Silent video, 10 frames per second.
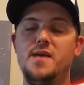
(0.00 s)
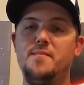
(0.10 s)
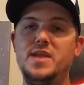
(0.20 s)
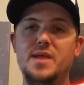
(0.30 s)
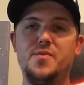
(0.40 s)

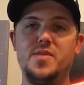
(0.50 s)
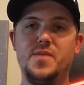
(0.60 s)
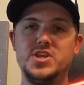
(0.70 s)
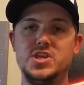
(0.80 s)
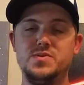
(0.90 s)
Meet up with a
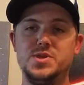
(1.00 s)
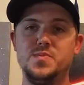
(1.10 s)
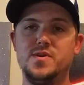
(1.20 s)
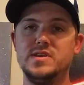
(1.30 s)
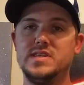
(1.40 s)
bunch of
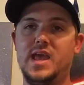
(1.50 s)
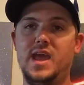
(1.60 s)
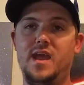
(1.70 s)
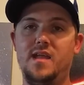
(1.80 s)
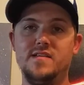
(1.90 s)
YouTubers
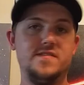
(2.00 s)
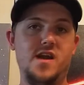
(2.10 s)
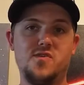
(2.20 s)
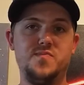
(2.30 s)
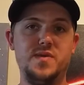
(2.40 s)
and
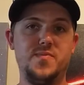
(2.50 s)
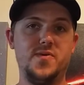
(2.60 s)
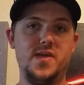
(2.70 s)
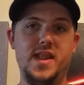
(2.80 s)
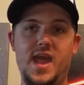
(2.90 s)
talk to
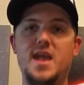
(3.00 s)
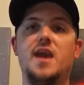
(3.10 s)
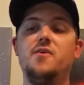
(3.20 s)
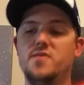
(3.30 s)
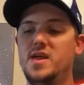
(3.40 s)
people and hang
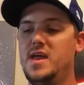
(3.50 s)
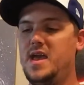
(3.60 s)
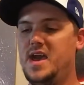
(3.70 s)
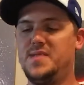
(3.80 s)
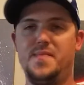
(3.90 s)
out
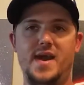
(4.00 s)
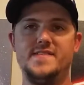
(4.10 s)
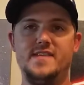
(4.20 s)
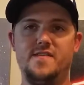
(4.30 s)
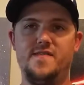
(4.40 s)
and buy
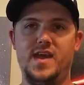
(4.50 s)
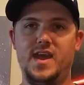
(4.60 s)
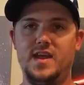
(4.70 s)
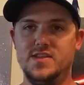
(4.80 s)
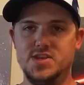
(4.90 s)
stuff
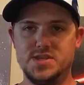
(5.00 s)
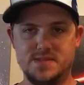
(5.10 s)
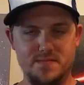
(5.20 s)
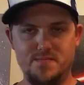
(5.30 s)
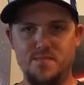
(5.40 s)
and just
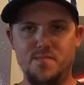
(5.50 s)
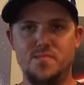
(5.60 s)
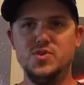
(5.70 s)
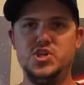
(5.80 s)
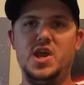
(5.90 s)

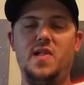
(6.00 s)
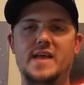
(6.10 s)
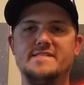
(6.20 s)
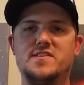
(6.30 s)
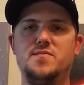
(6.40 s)
gel
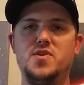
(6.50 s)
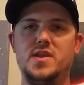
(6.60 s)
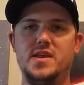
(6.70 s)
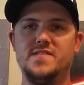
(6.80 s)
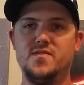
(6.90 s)
as a
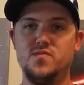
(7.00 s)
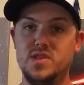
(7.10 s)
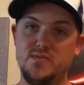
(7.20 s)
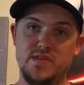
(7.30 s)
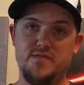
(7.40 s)
community. It's a
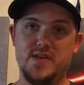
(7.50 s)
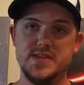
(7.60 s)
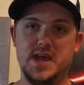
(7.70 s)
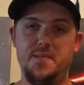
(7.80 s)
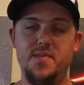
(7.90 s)
really, really fun
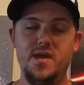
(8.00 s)
time.